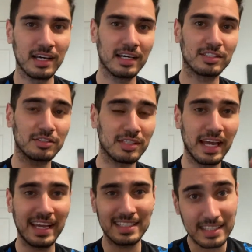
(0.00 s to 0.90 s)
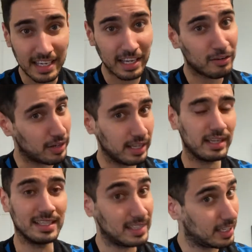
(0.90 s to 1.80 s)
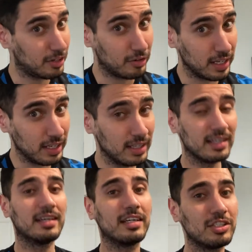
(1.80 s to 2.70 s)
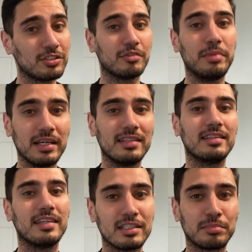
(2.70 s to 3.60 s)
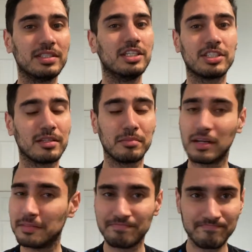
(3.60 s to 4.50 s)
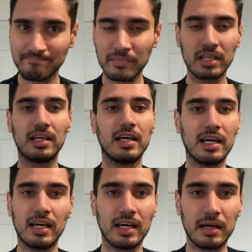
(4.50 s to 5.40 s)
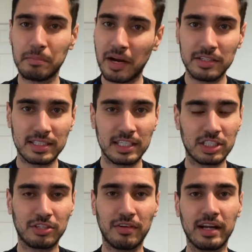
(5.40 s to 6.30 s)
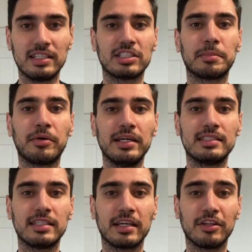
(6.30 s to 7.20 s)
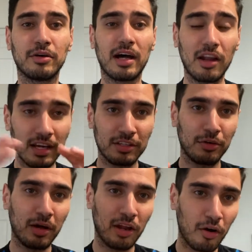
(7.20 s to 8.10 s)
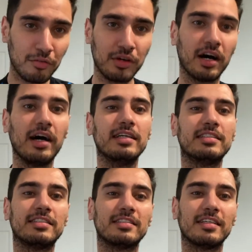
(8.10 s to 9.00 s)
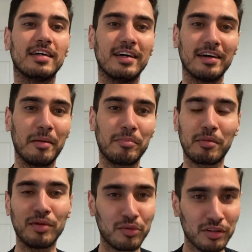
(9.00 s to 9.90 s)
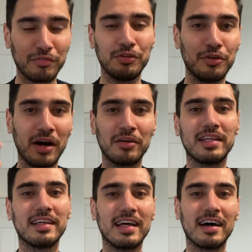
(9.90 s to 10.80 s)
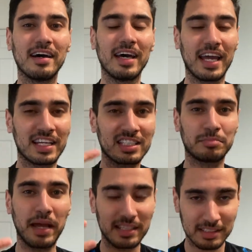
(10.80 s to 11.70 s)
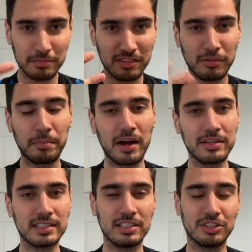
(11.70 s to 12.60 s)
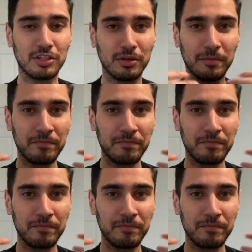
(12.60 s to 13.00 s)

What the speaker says: So today, in theory, it should have been his position. But Perisic, very disappointing. You know, I know a lot of you guys, I'm probably one of the few out there that expect something from Perisic. You know,